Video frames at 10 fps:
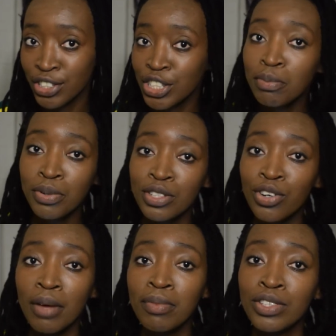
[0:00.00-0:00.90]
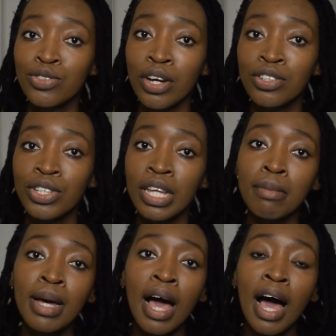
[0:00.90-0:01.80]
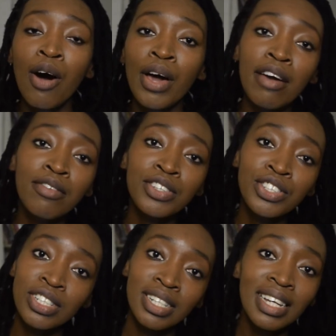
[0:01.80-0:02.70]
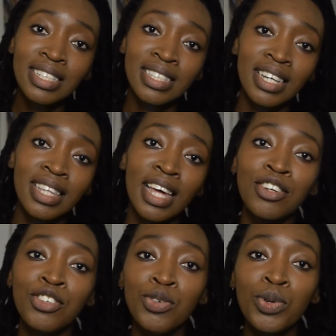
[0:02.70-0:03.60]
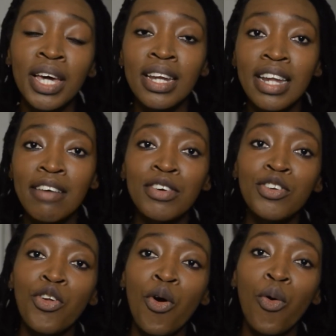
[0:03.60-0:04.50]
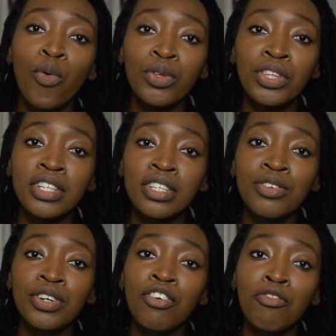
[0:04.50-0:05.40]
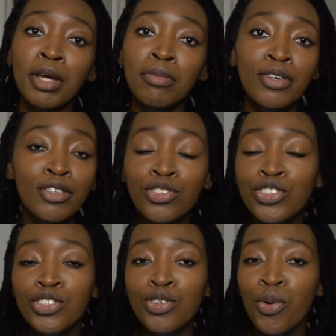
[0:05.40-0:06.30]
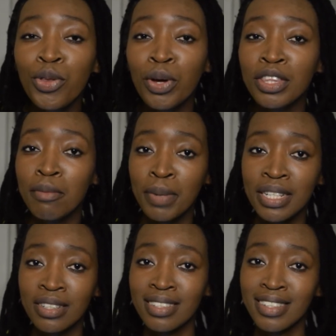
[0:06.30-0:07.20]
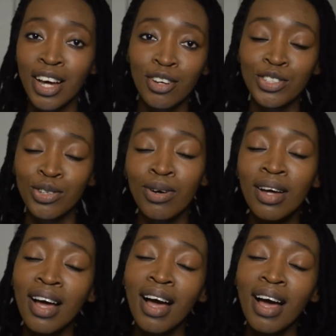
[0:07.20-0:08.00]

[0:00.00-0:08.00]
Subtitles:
She prescribed this drug to them. However, she does say that you can never know the degree of pain because you just go with what the patient tells you.